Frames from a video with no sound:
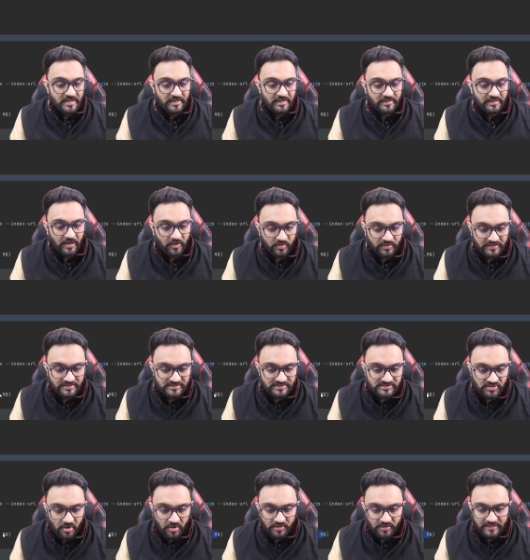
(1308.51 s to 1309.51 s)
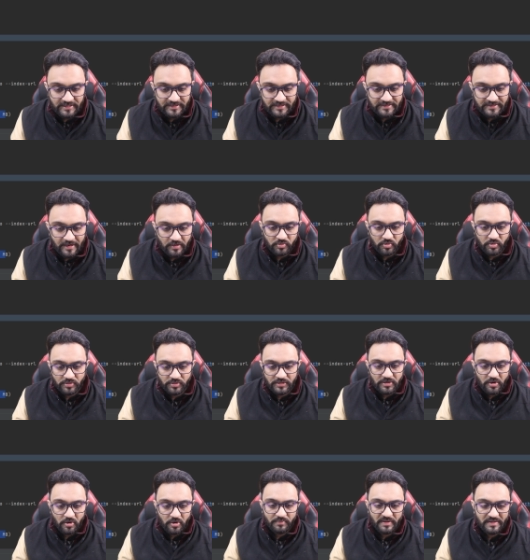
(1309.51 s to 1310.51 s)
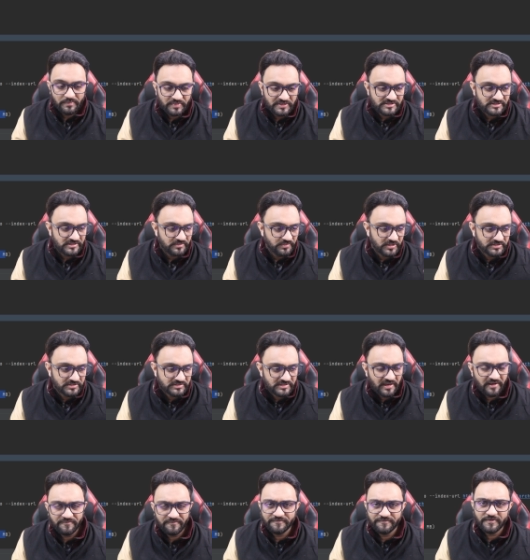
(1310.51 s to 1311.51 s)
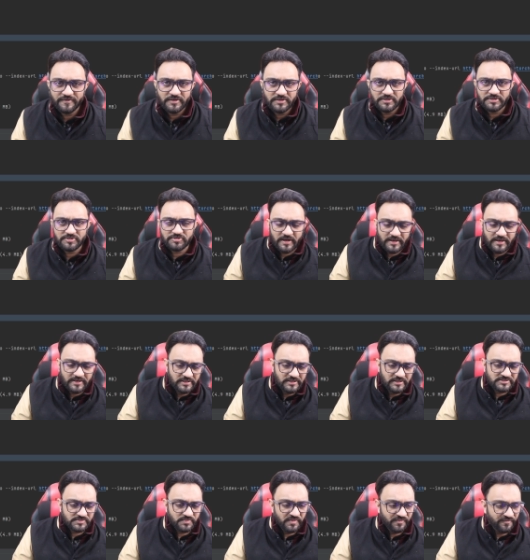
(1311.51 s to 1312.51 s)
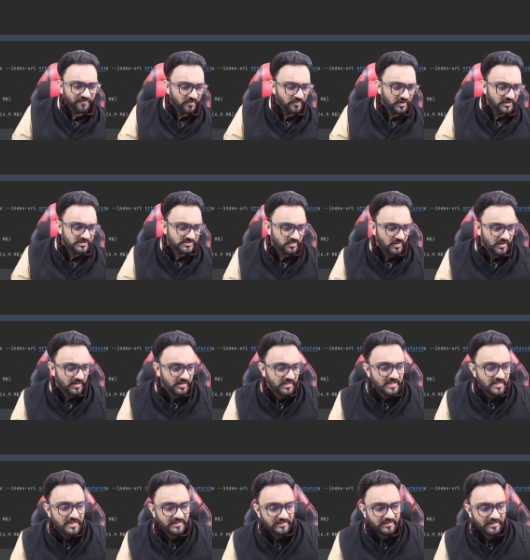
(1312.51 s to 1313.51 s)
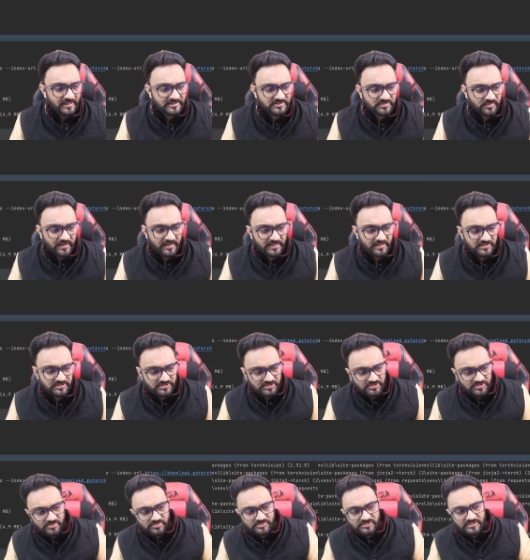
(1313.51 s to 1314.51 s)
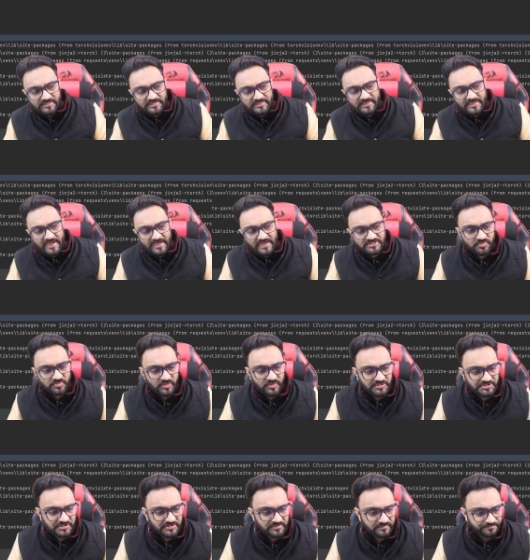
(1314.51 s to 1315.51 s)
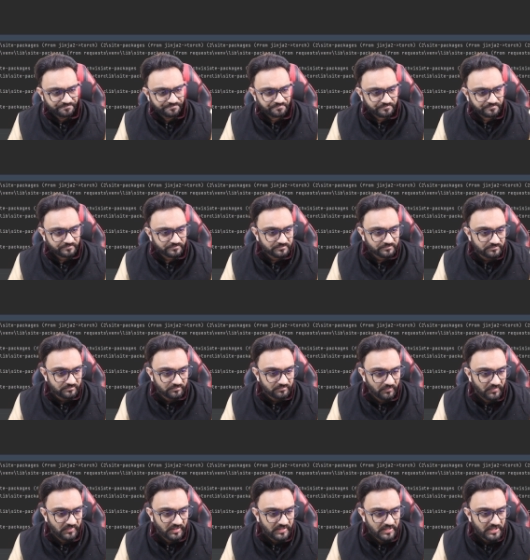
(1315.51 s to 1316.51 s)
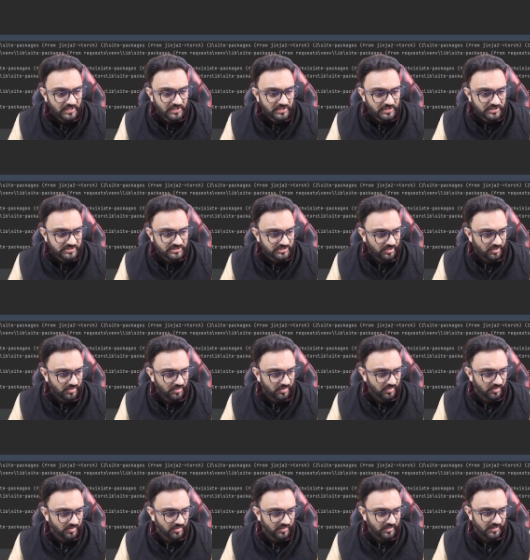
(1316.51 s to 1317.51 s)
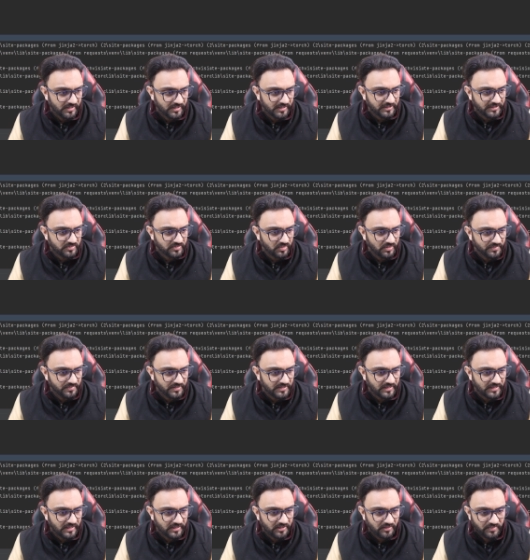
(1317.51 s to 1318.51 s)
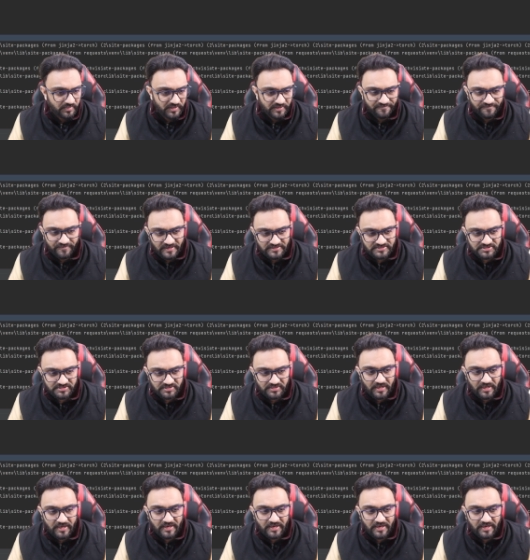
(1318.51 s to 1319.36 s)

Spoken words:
Now it is already downloaded on my PC because I have tried this before as well. That's why it's using the cached version. So it will be a little bit faster.